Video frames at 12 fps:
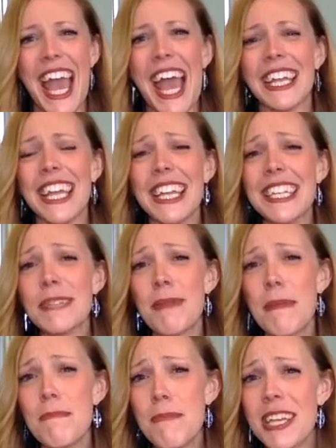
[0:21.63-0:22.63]
and it is
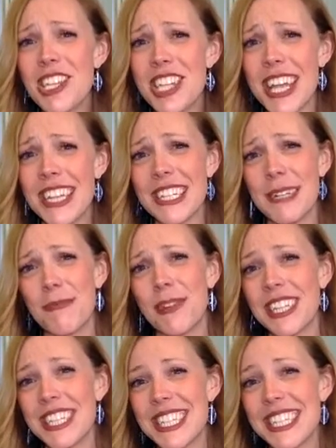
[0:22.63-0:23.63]
my mission to
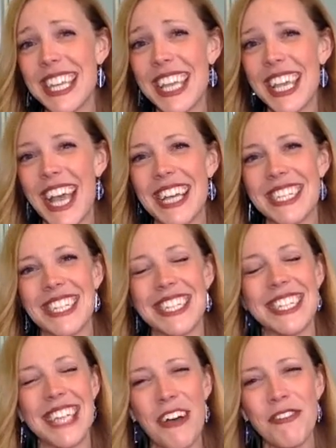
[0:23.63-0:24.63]
bring singing as a
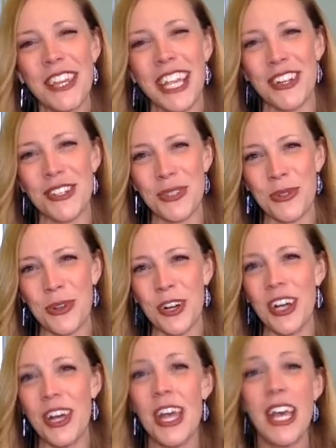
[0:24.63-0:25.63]
self-care
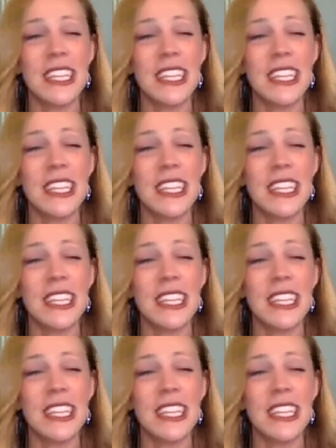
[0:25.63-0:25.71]
tool